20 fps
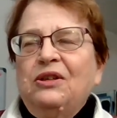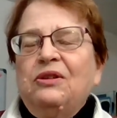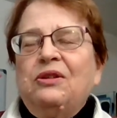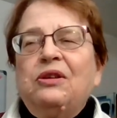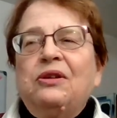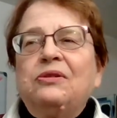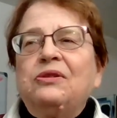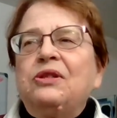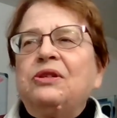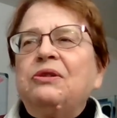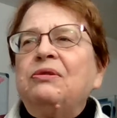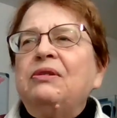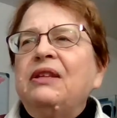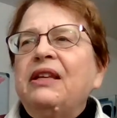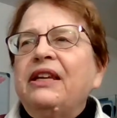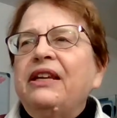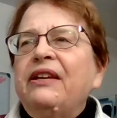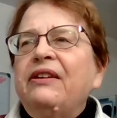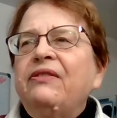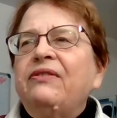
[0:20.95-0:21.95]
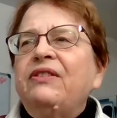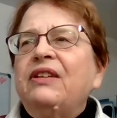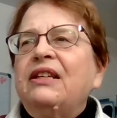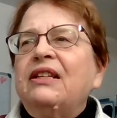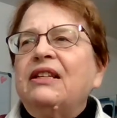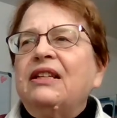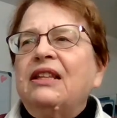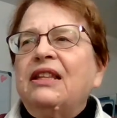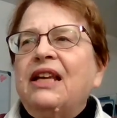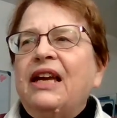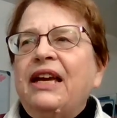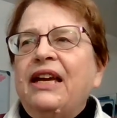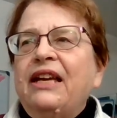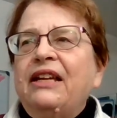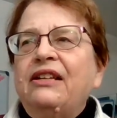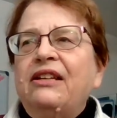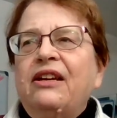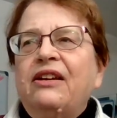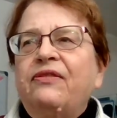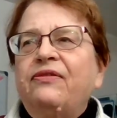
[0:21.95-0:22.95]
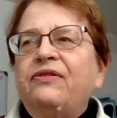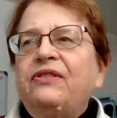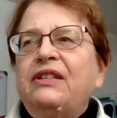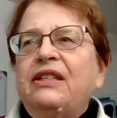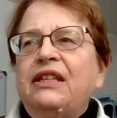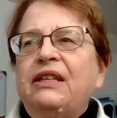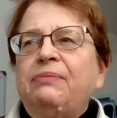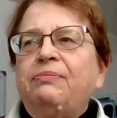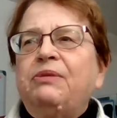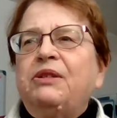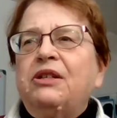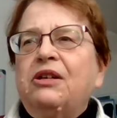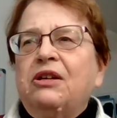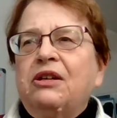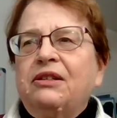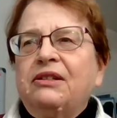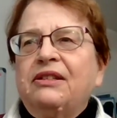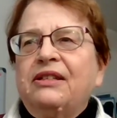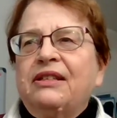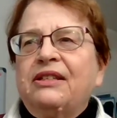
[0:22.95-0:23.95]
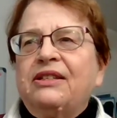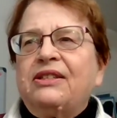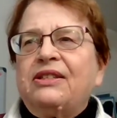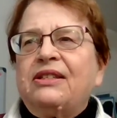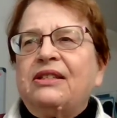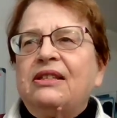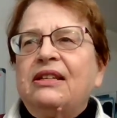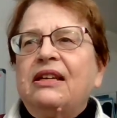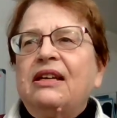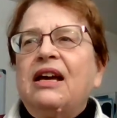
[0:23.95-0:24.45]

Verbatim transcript: Those who lived in a land of deep darkness,